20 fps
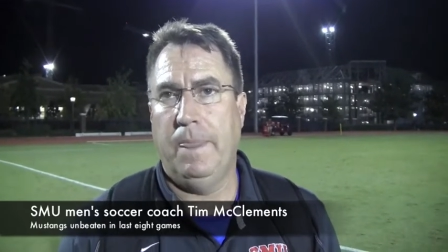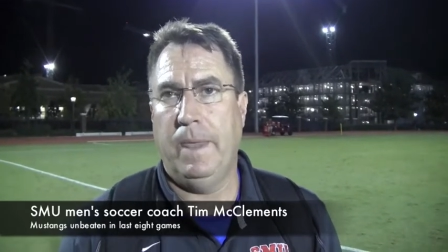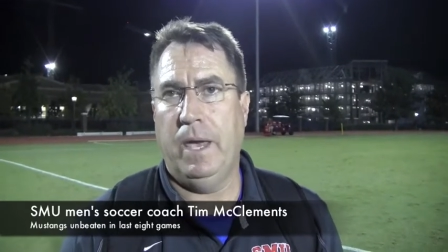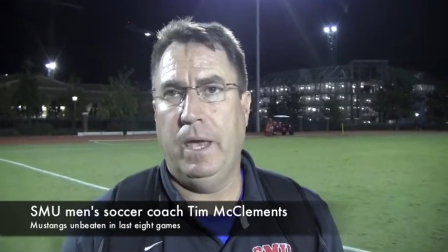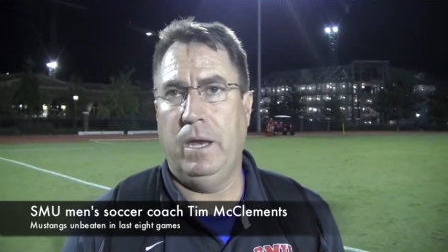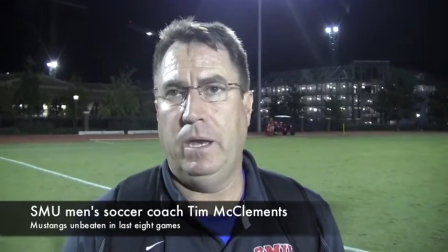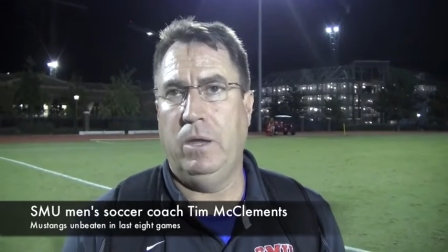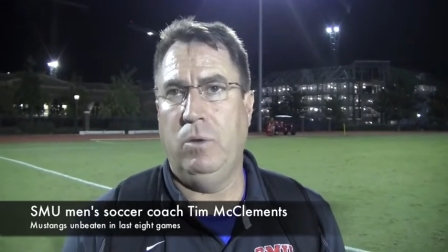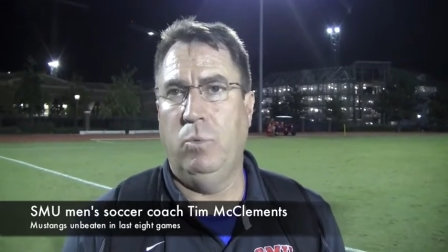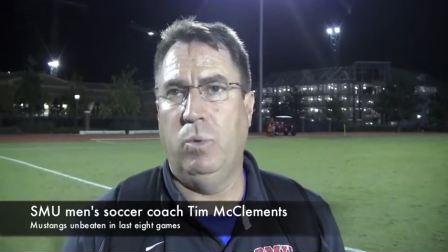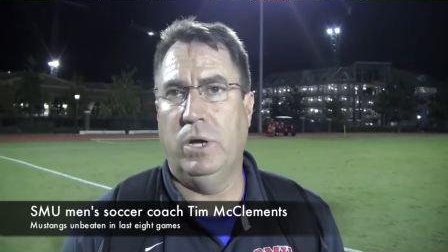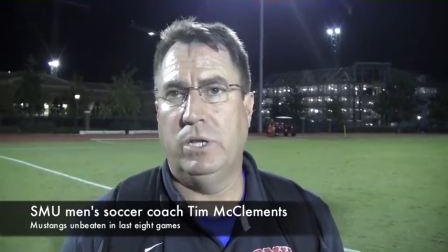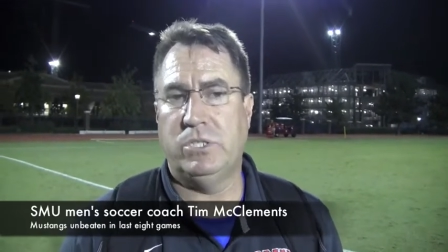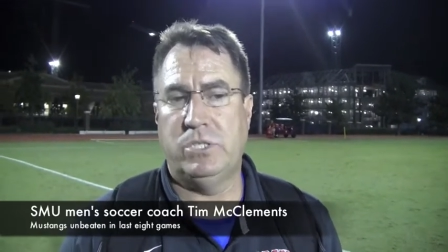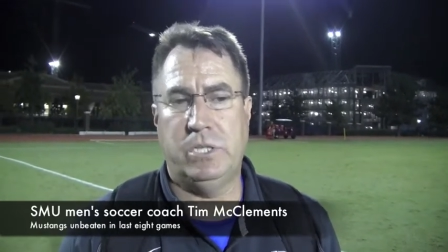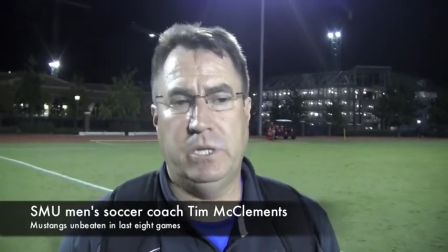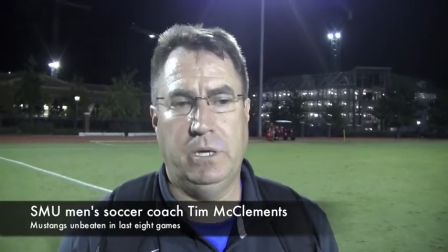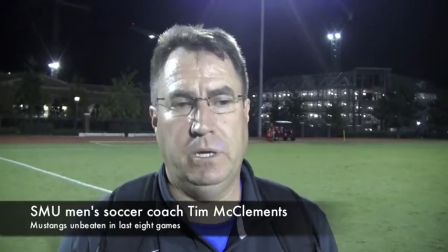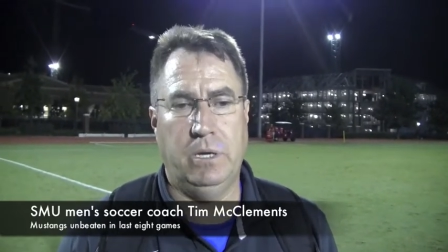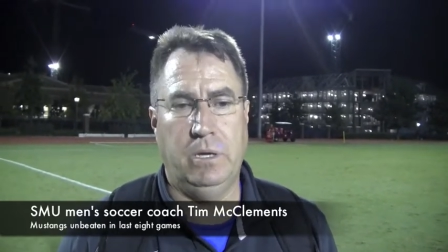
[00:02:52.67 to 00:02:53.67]
and he wants
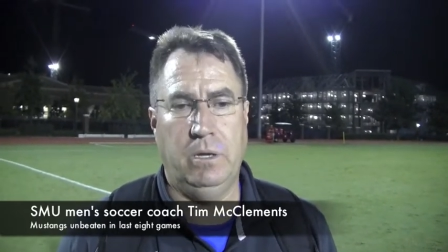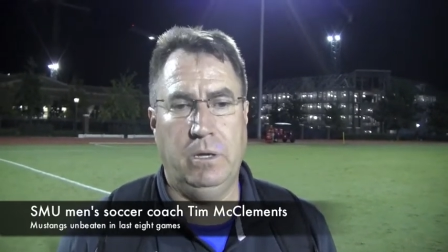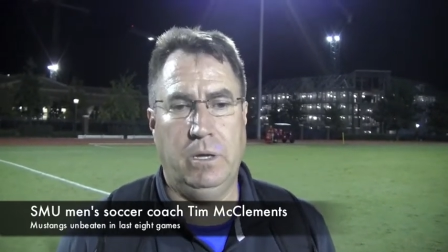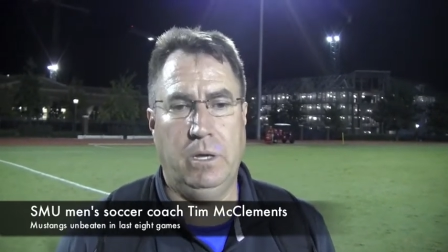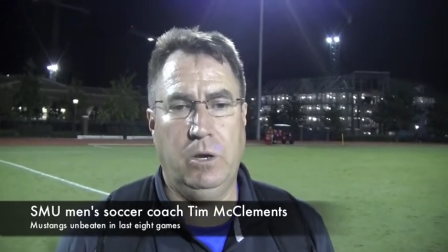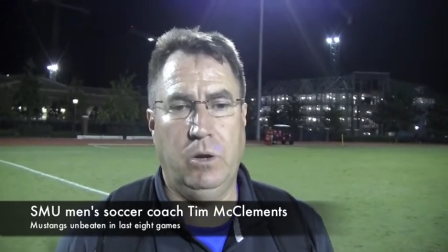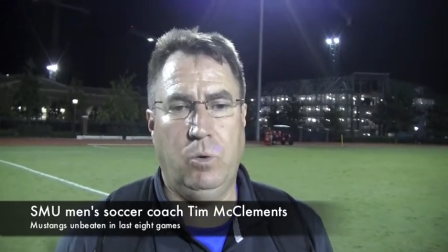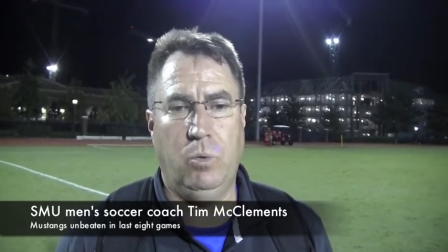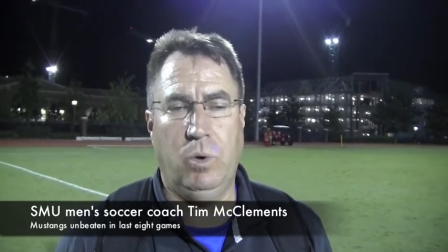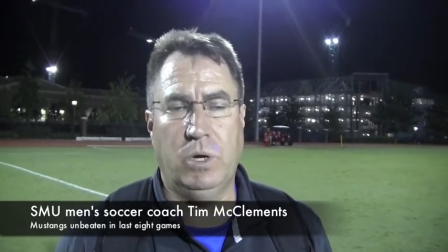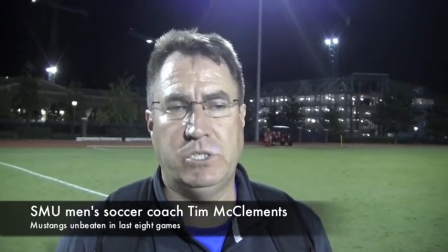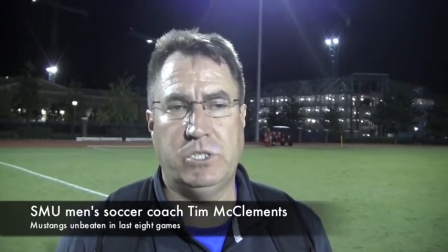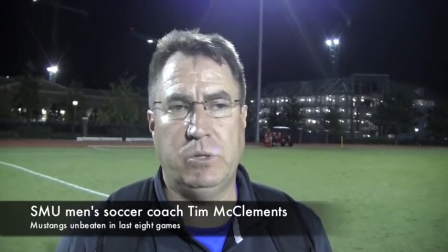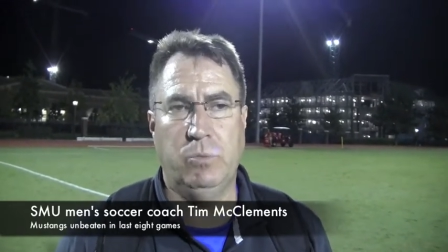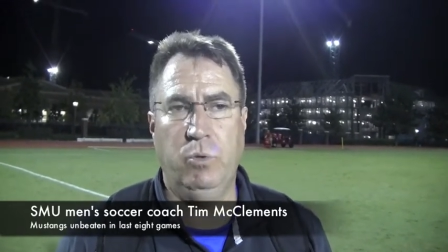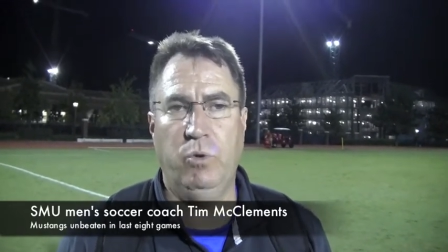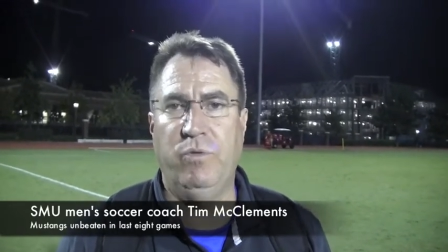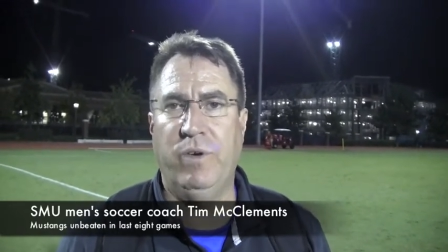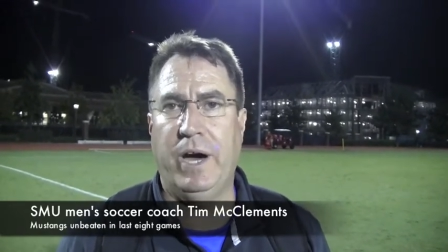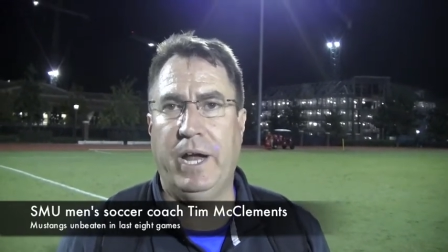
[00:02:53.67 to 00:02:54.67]
to you know wants to
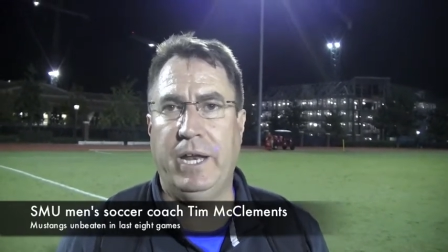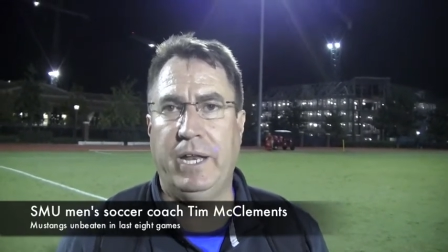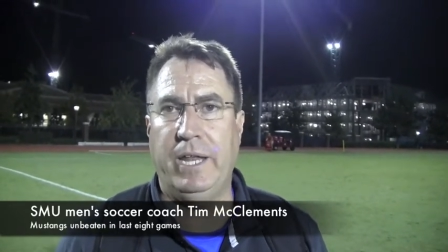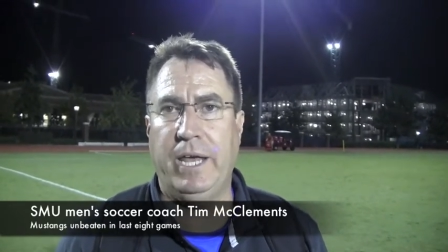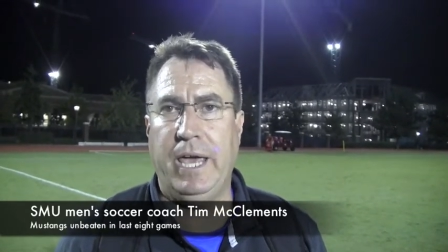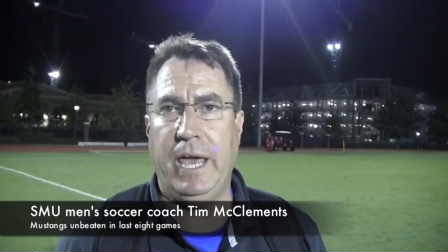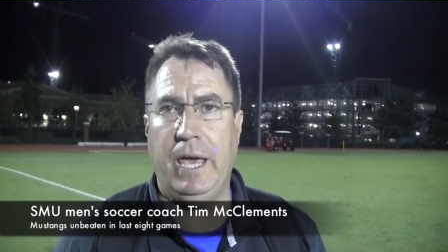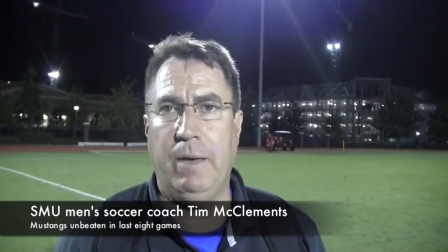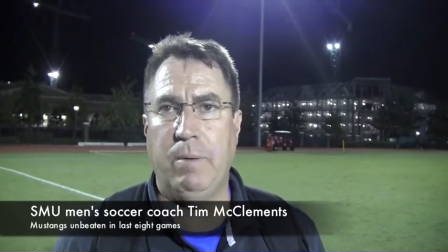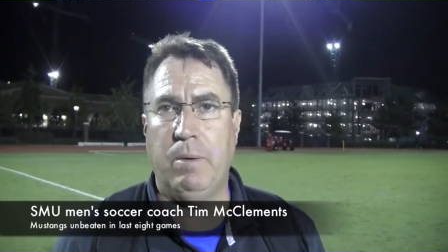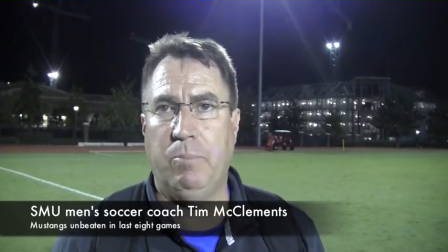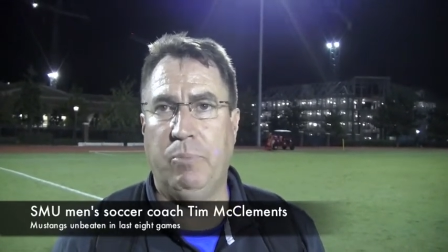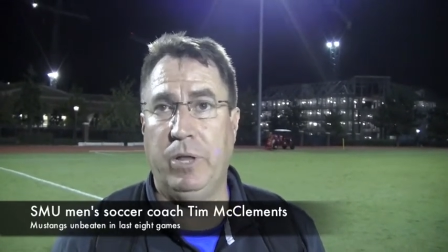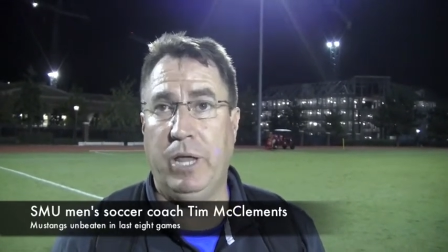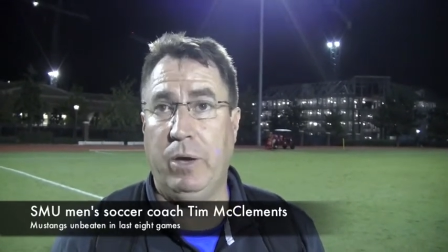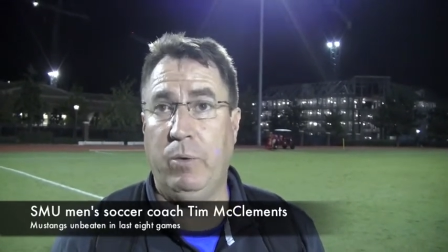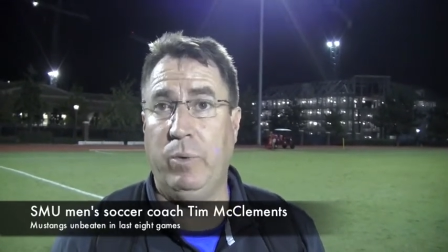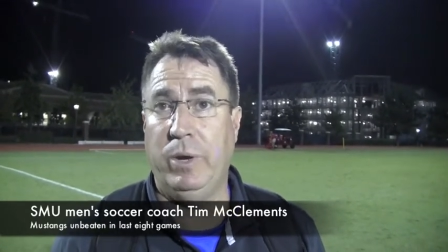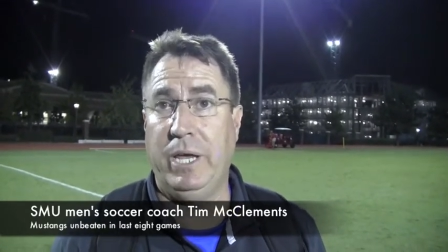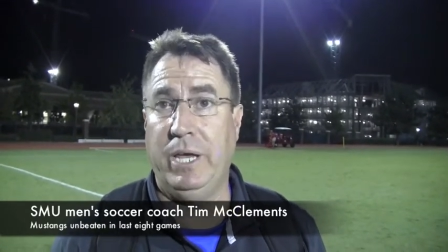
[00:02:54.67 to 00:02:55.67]
move on in the game and
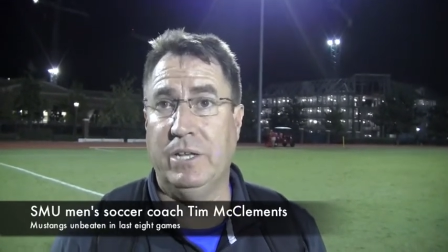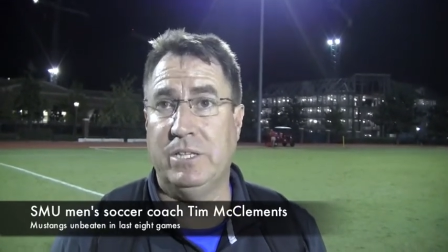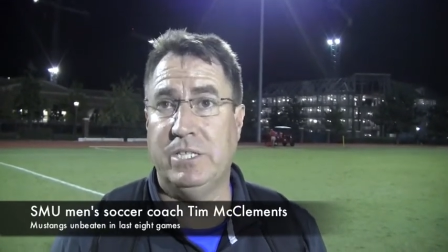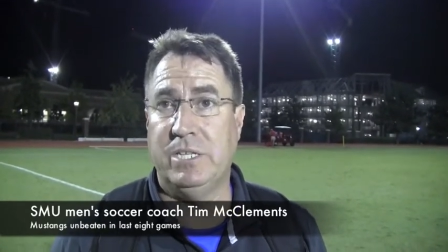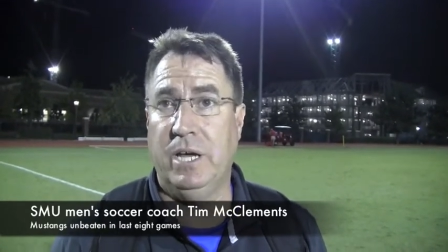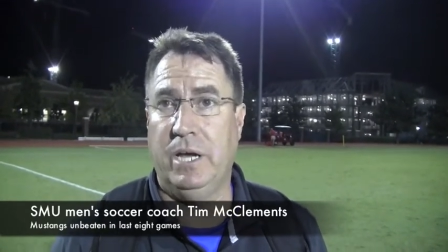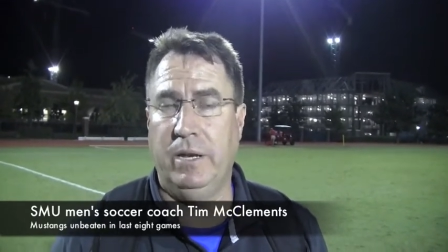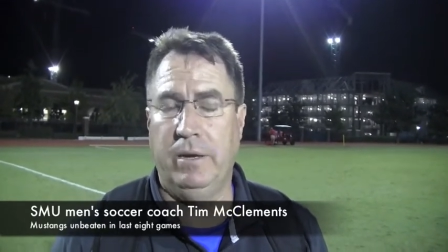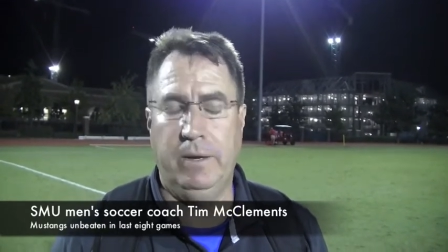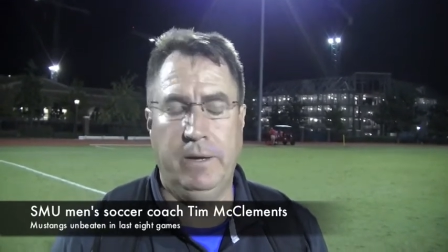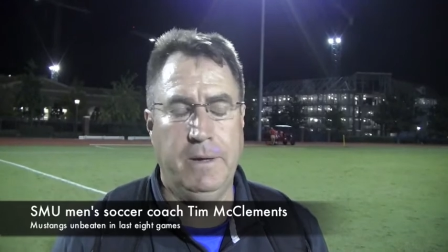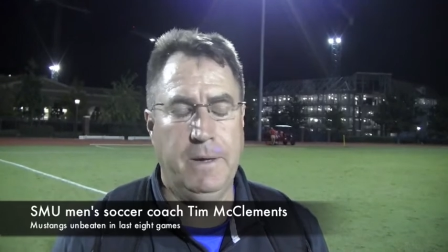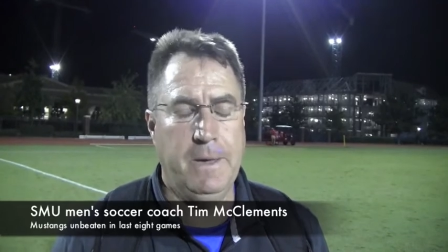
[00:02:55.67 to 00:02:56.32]
play when he gets done.